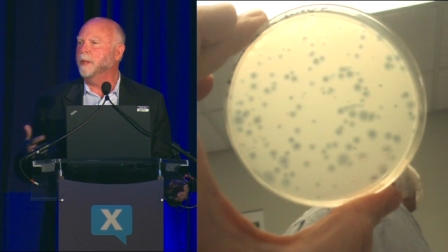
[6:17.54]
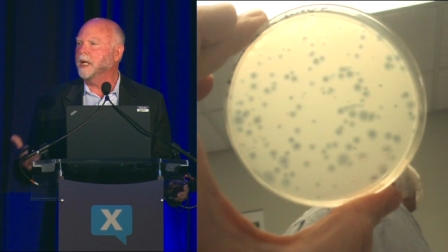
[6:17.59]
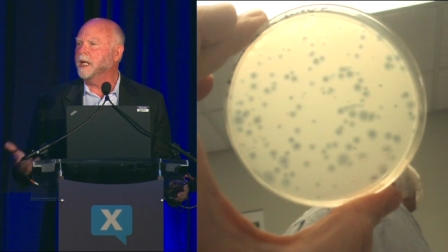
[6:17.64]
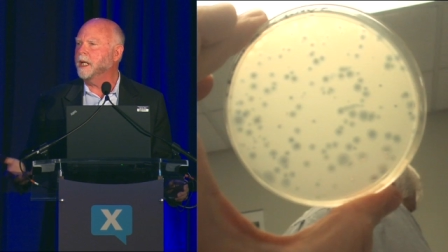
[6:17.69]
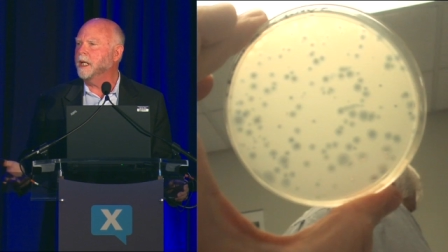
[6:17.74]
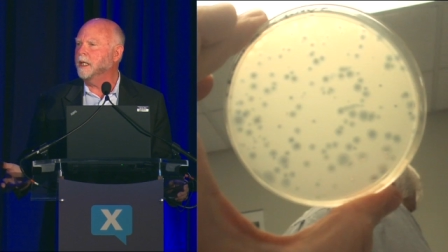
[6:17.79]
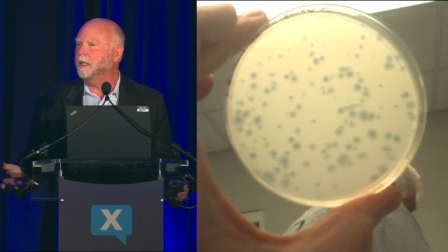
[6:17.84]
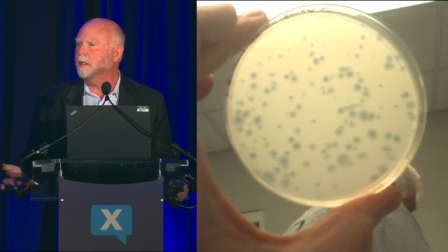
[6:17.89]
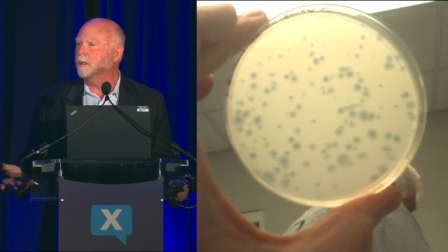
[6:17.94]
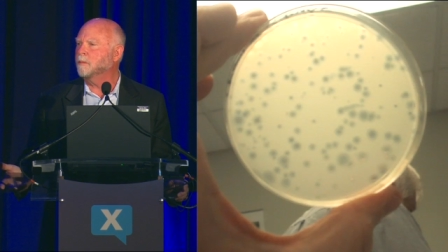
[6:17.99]

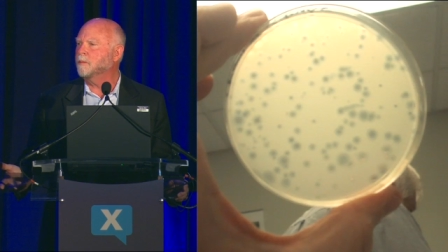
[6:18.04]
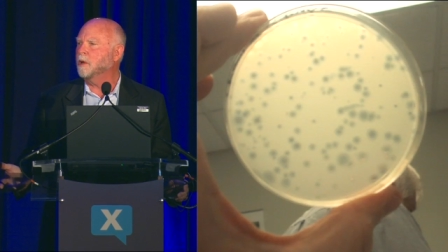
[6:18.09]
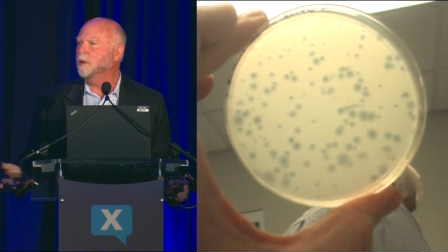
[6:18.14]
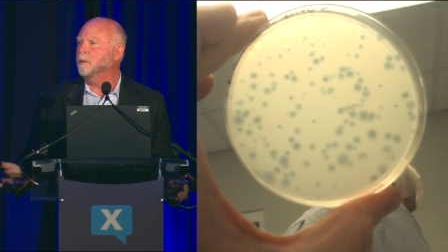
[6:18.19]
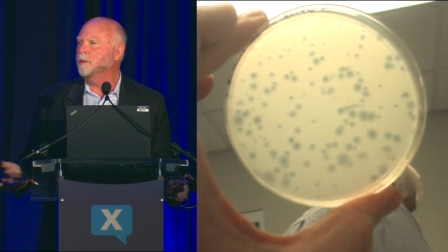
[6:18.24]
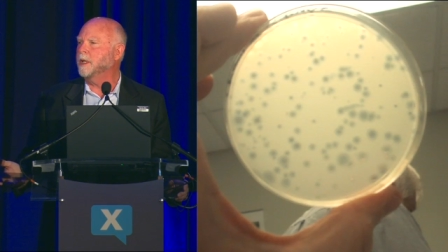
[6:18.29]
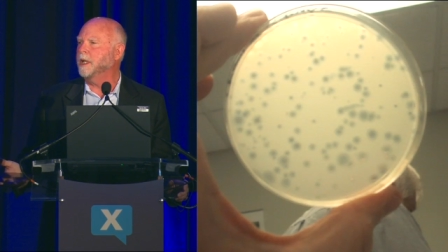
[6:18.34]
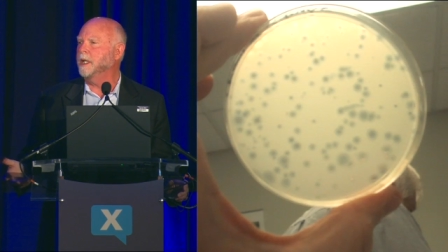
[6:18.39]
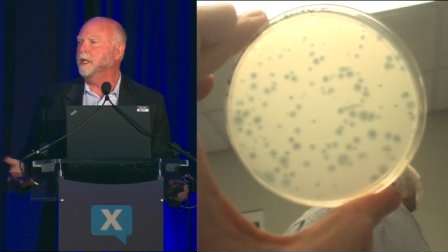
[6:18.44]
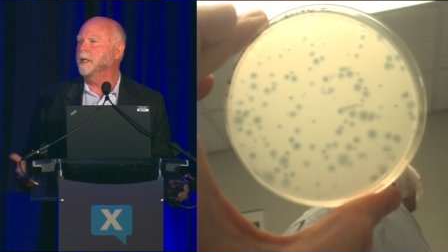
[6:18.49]
making the
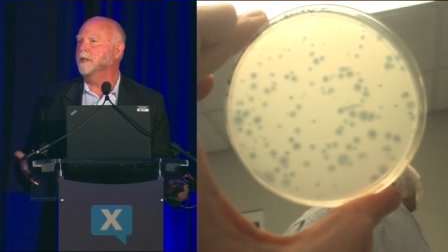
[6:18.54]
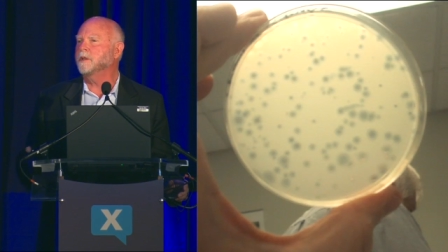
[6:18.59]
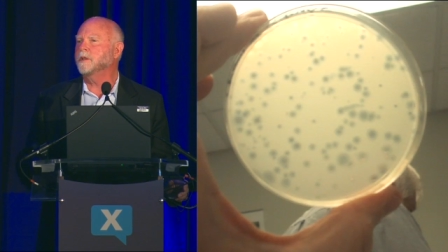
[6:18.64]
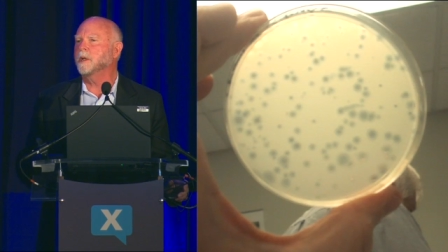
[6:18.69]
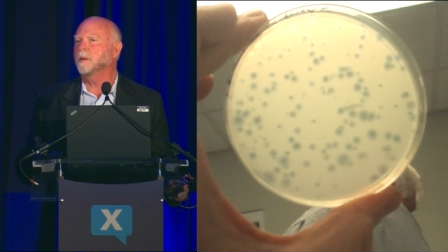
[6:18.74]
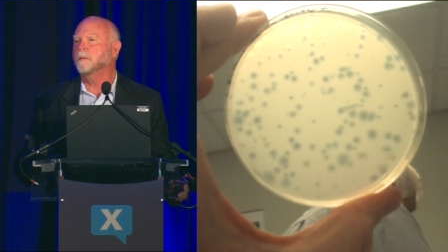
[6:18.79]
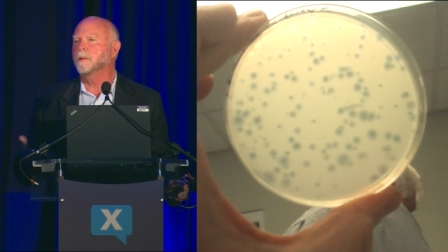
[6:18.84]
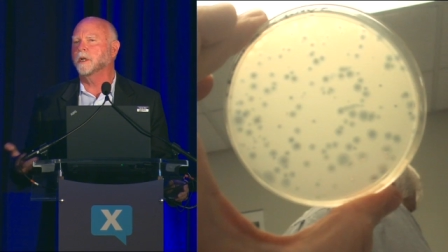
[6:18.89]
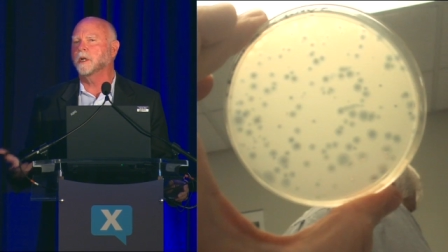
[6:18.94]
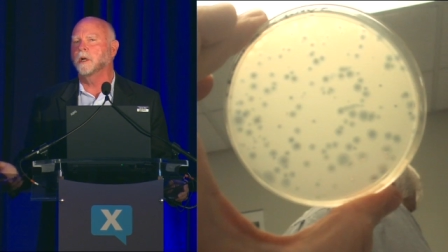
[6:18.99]
proteins
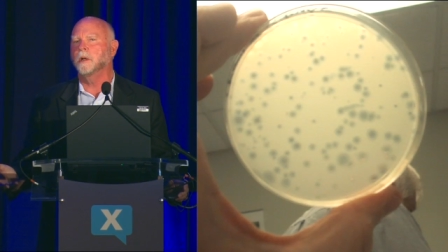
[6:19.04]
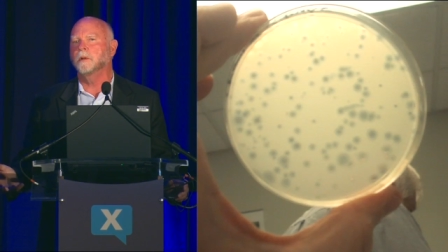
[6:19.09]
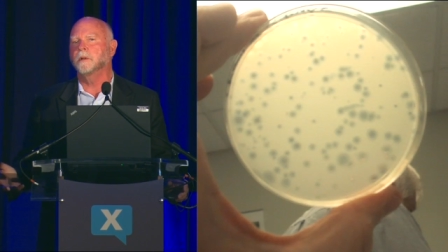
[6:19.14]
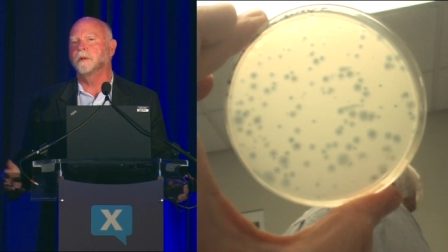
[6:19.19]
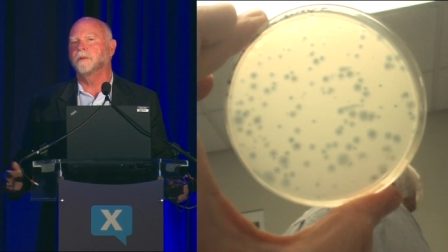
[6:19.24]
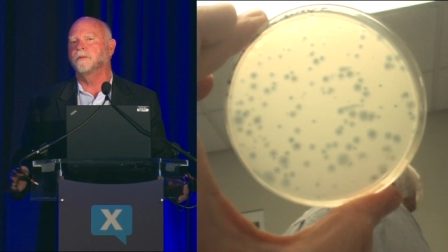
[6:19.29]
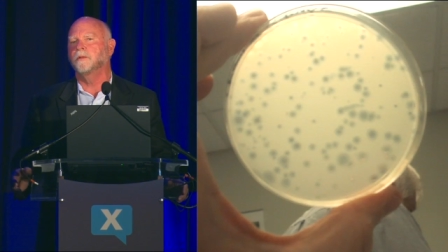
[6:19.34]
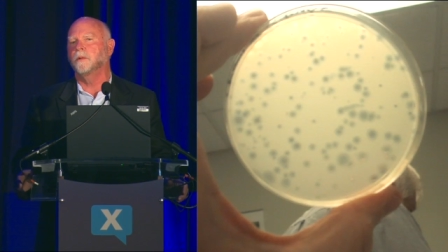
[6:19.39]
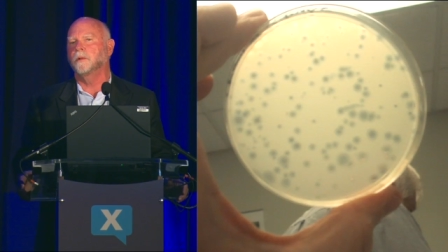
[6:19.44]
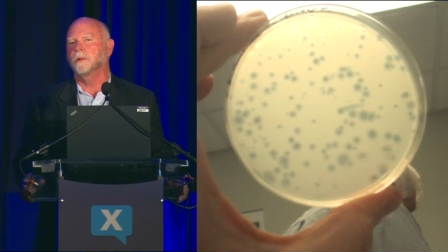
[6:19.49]
that were
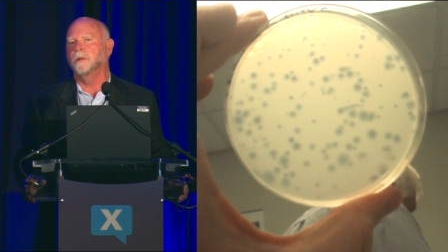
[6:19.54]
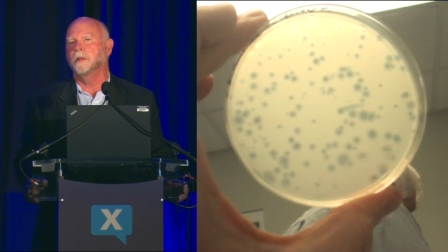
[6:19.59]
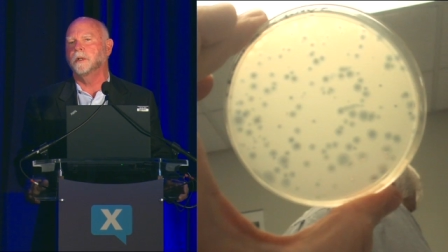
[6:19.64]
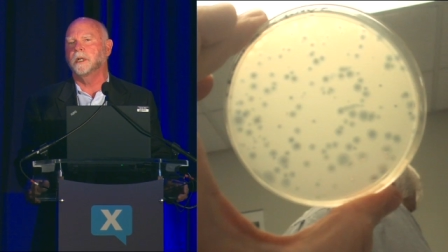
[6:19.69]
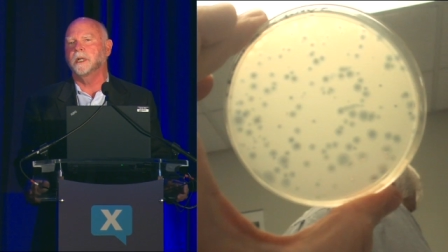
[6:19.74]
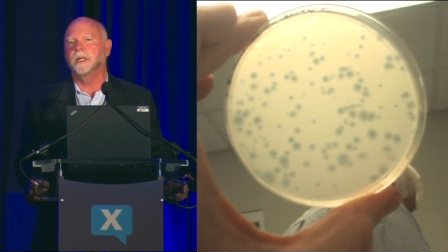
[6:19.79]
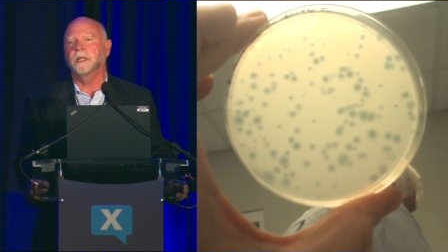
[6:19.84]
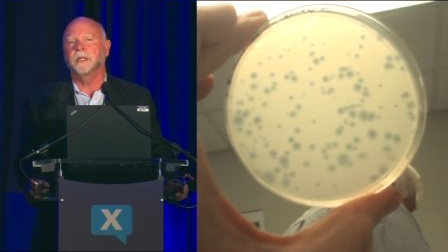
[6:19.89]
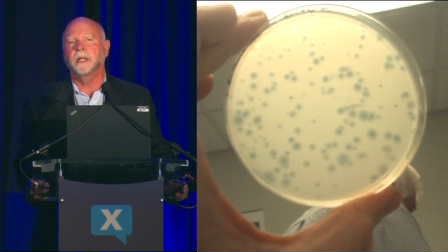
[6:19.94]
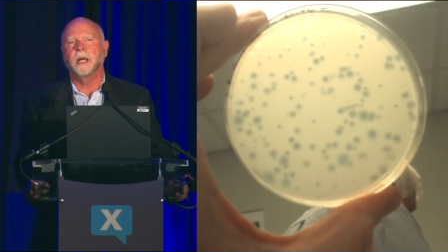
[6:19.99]
coded
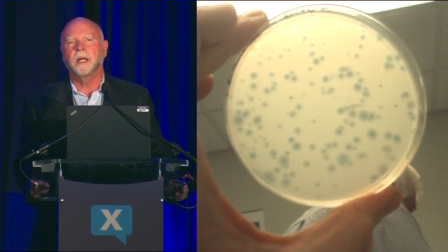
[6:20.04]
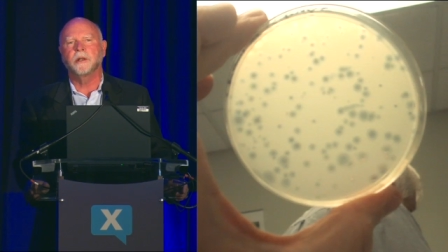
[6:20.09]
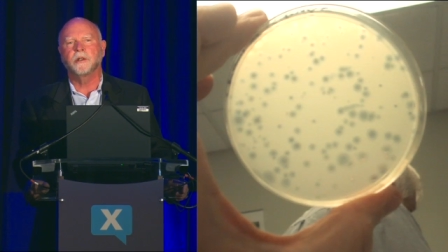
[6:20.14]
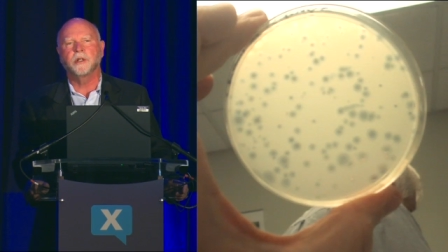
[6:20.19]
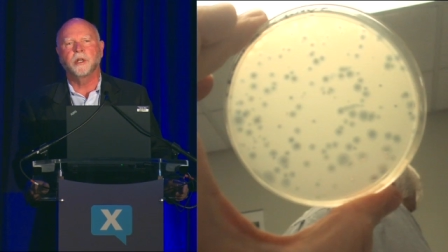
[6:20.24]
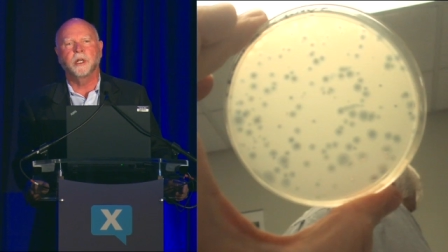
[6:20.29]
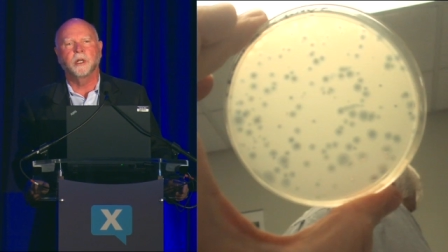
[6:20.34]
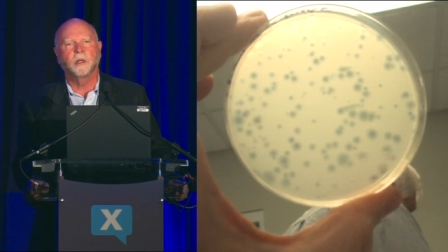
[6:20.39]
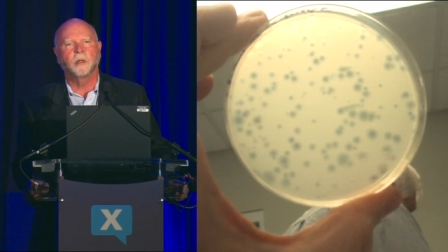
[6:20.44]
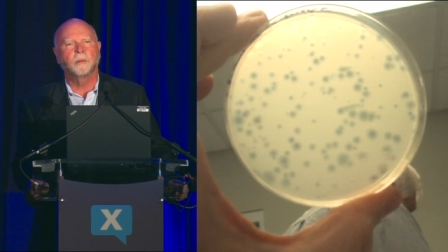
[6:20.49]
for in that
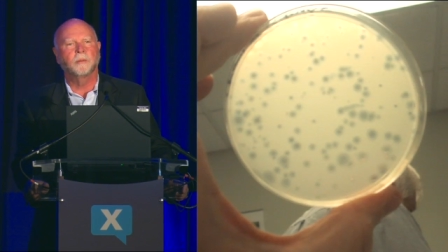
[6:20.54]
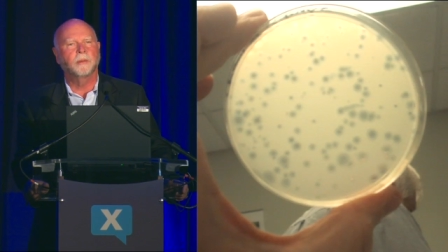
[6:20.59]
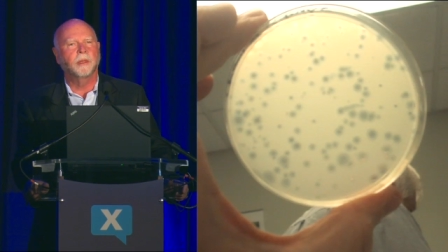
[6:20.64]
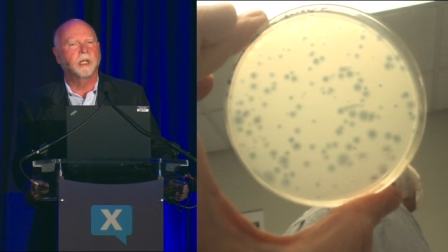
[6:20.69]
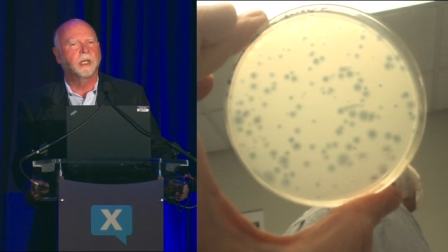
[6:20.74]
genome.